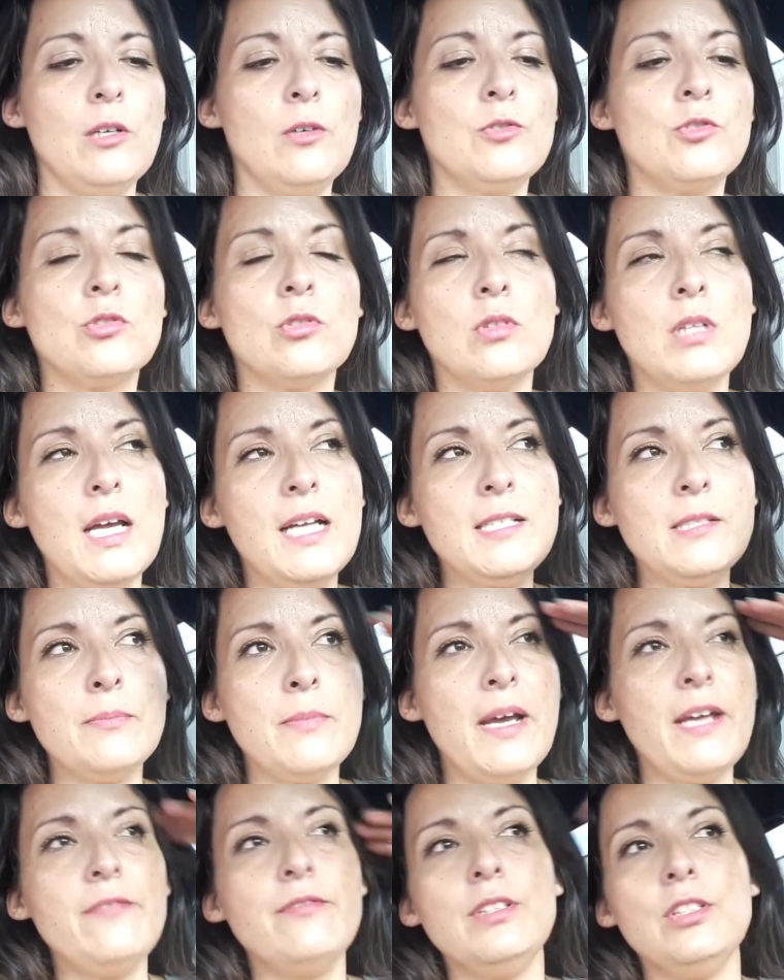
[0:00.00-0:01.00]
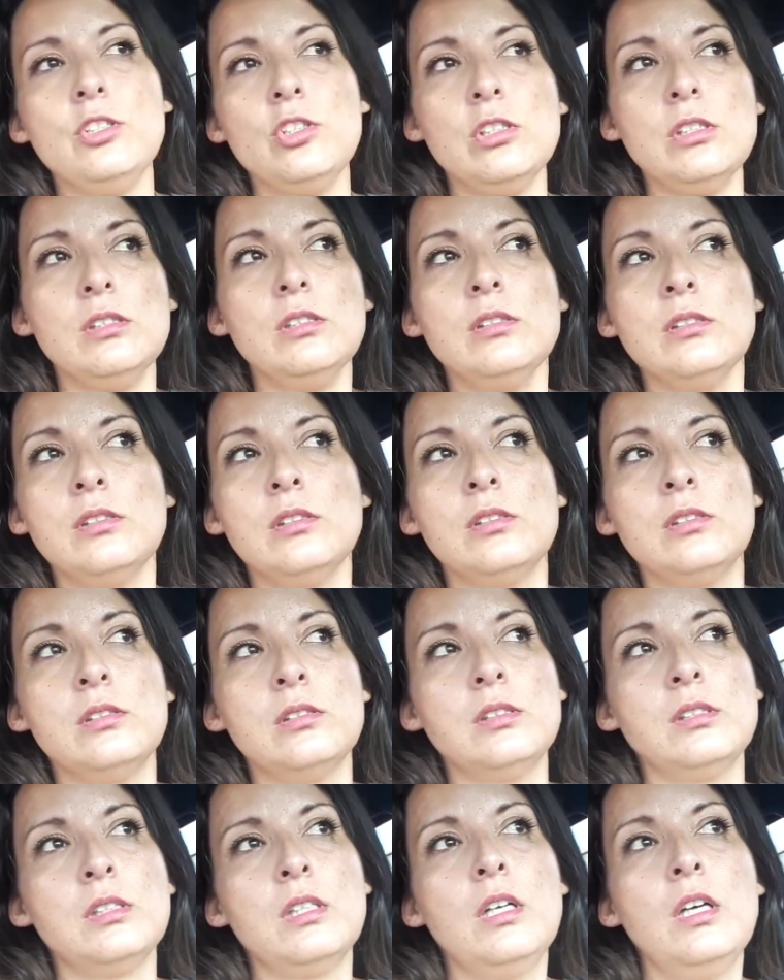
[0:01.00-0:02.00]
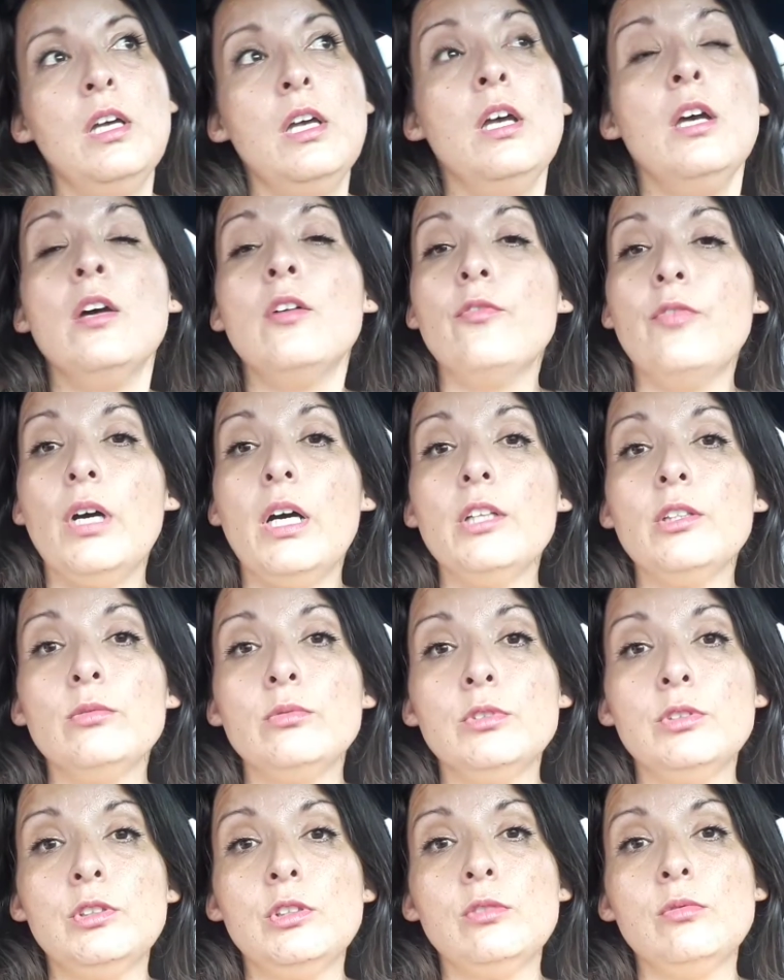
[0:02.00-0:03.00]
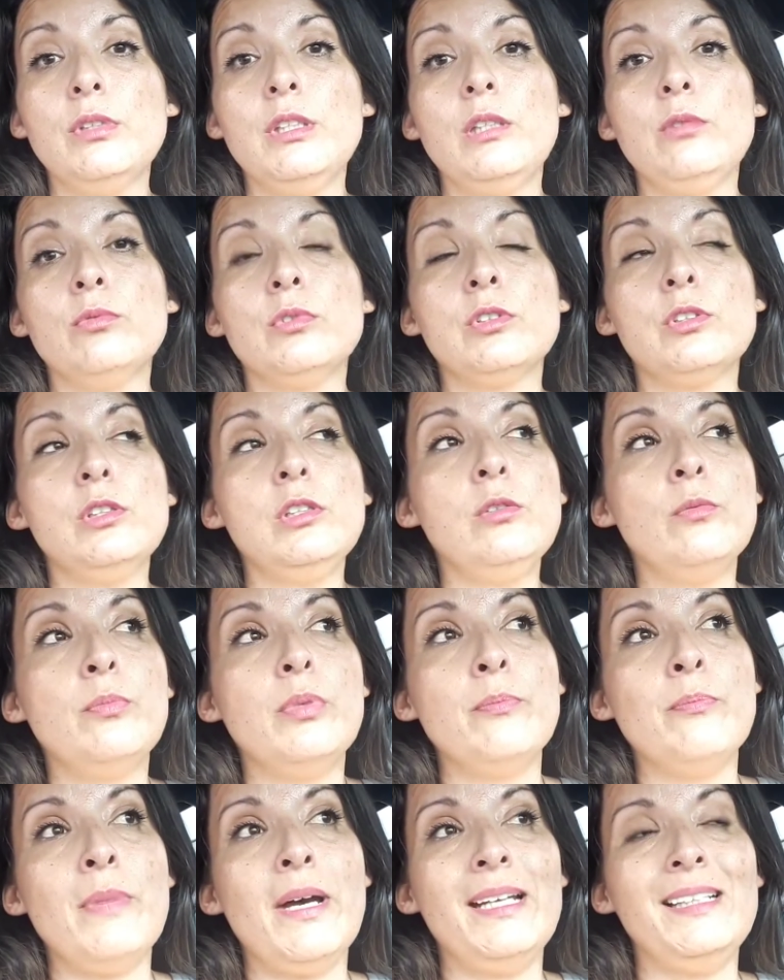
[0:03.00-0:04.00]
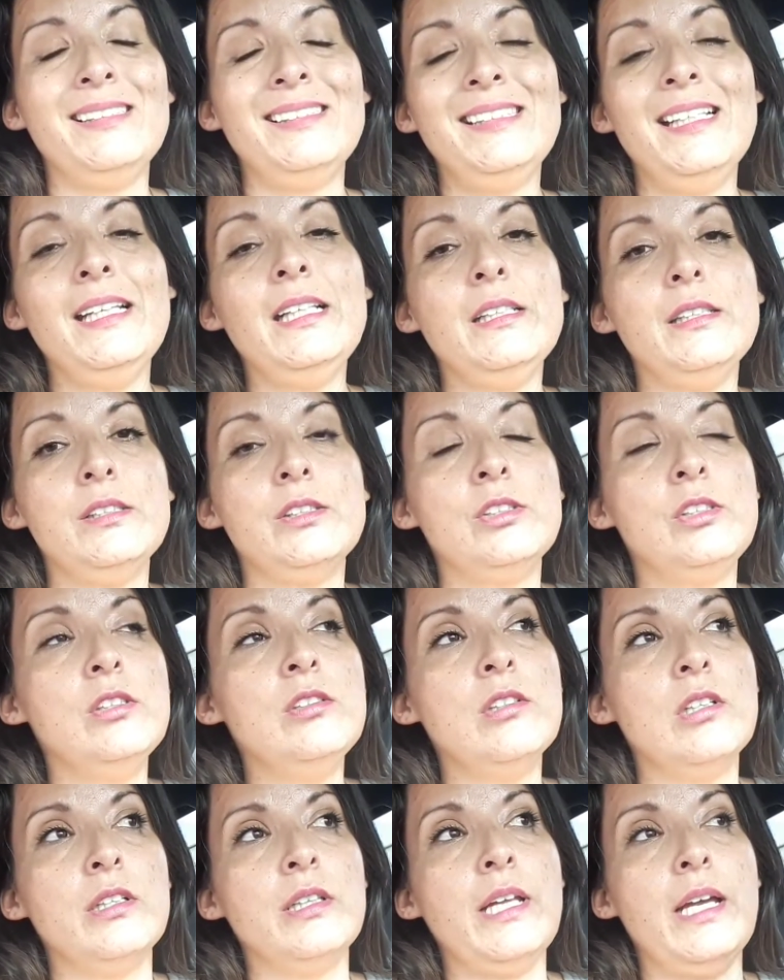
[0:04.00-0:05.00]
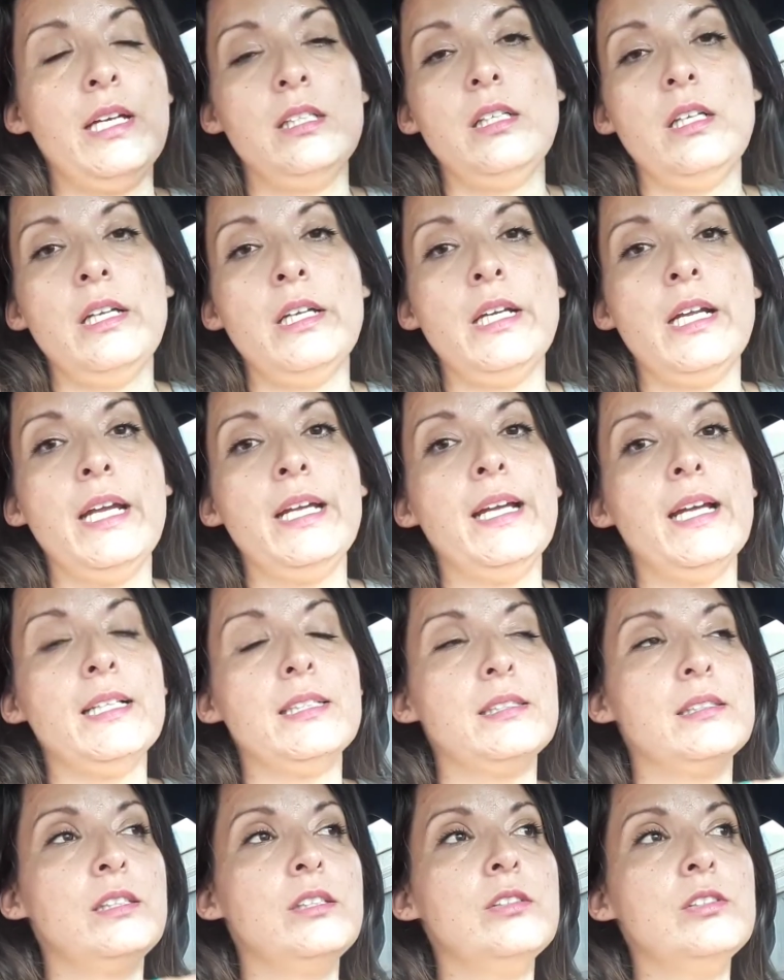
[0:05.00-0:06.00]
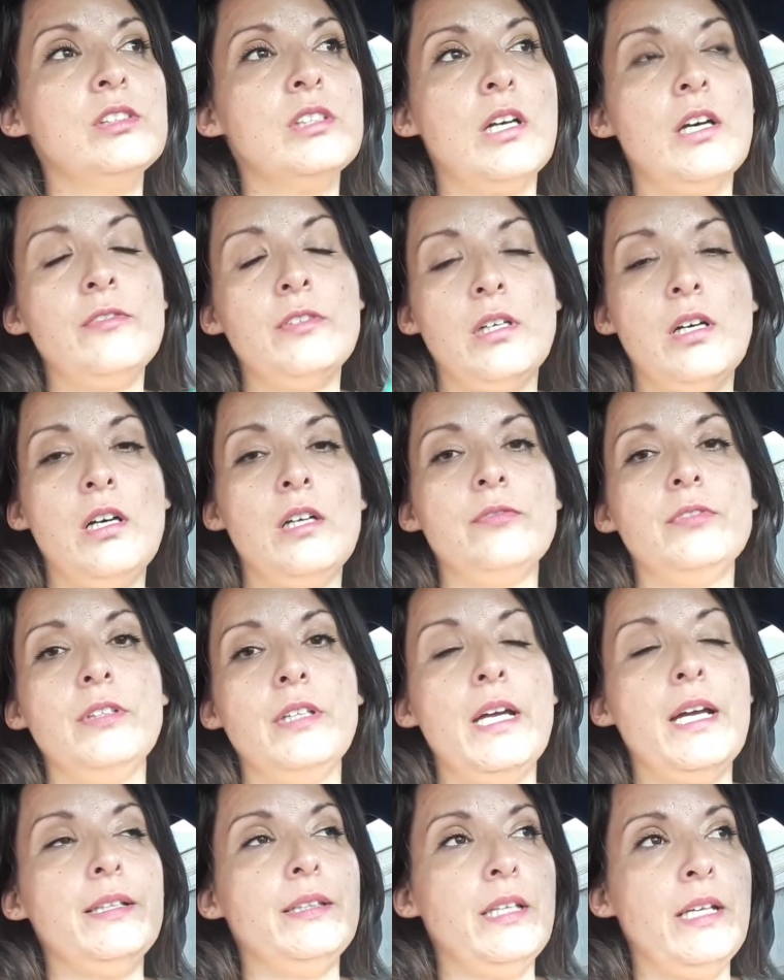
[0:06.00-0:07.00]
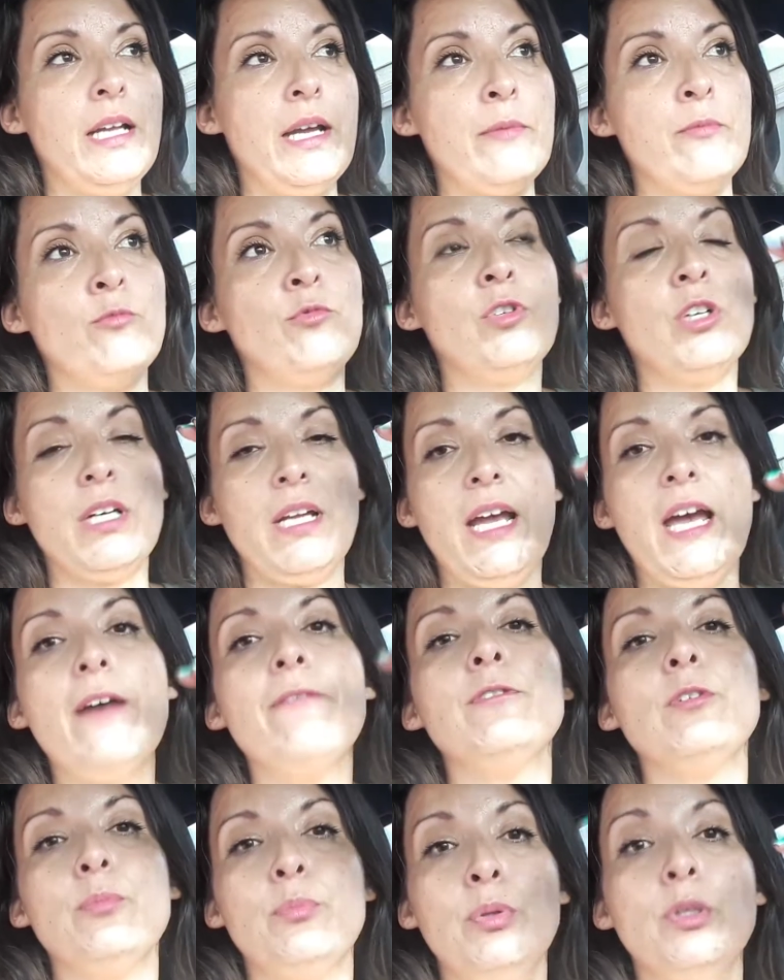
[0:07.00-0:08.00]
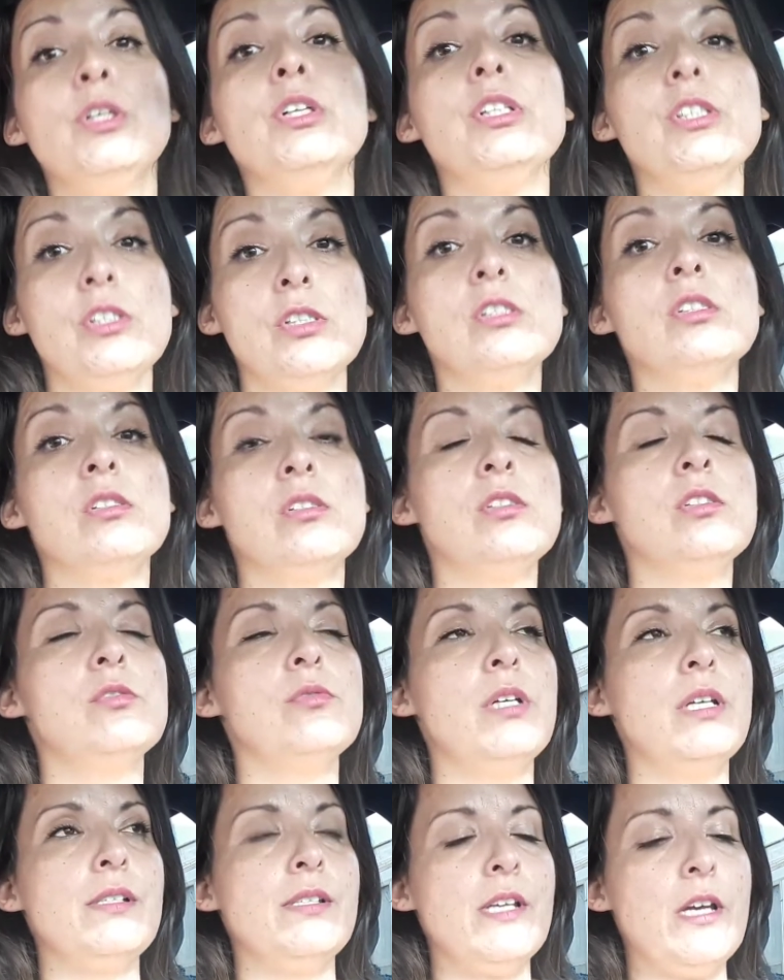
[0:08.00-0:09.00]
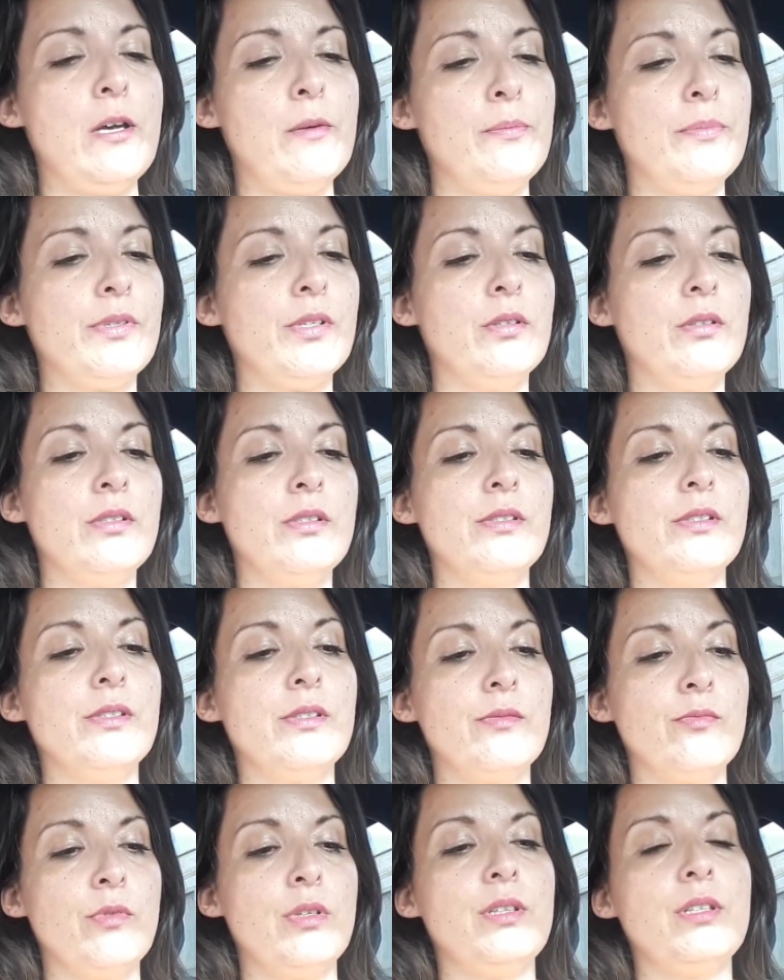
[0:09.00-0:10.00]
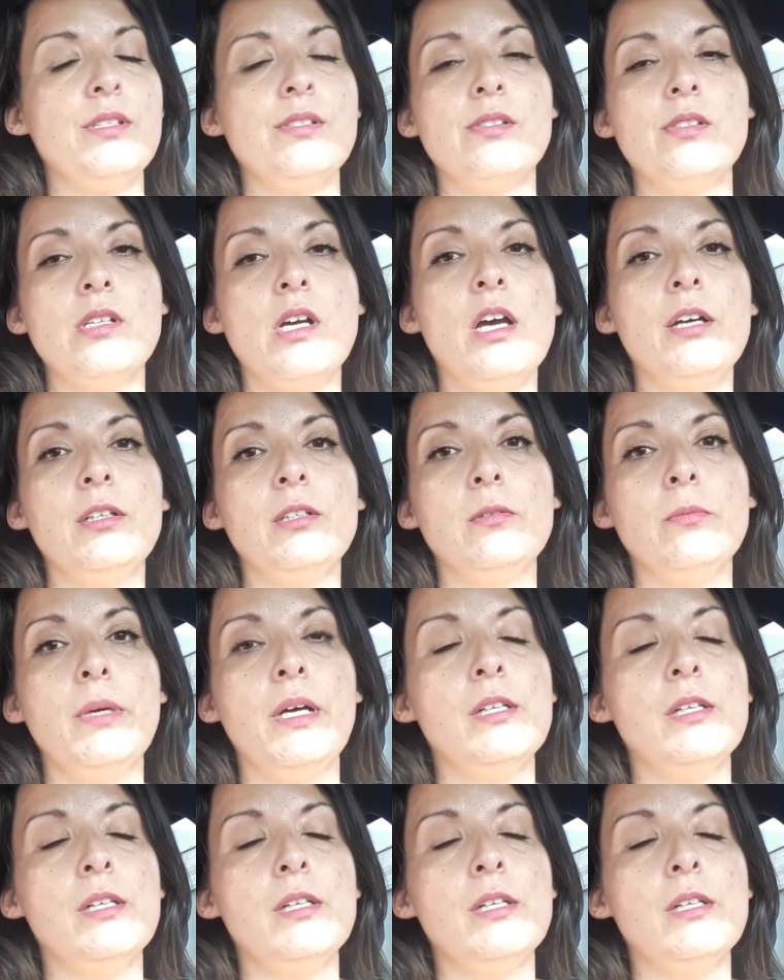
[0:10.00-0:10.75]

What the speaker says: So that's my vision. Father will do what he will do, but my intent is good on that, and I got skills off of that I'm going to have to push to raise up. So this is what this is talking about.